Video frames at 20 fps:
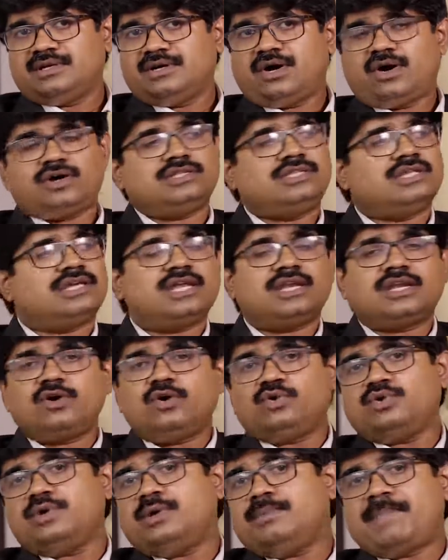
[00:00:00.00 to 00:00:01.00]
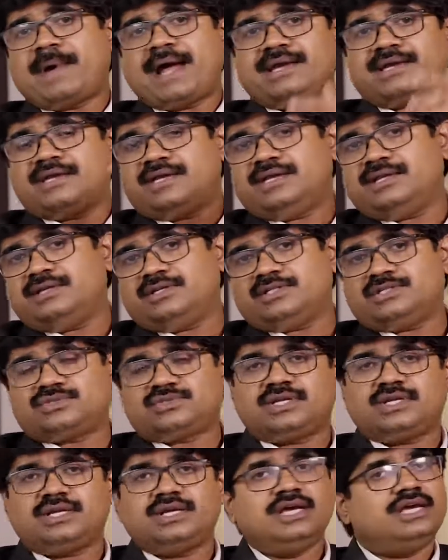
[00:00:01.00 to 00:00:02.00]
or they can go to a banking
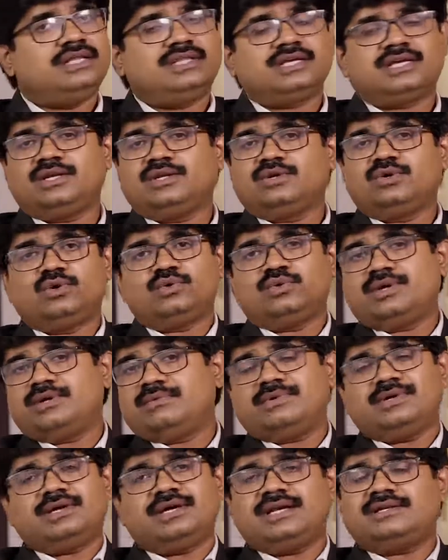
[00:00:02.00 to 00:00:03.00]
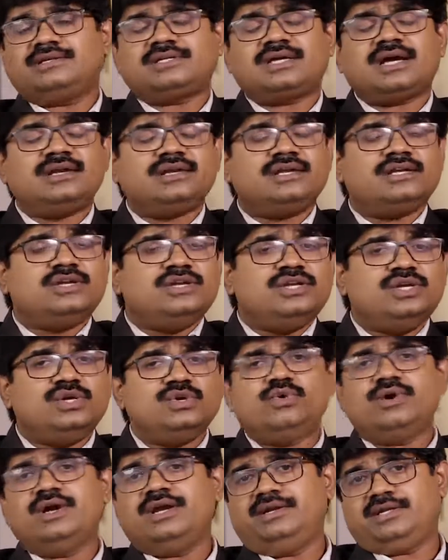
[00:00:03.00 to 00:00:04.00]
industry, they can go to an entirely
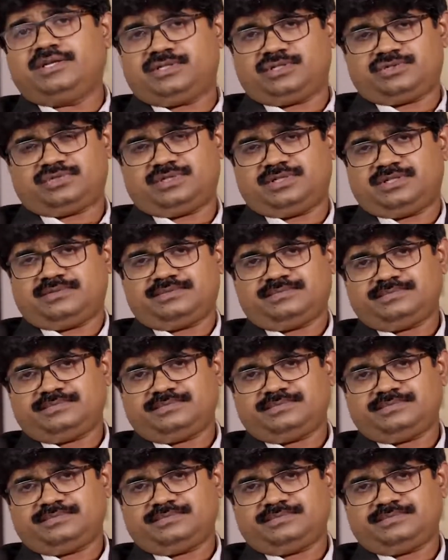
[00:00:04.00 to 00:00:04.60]
new industry.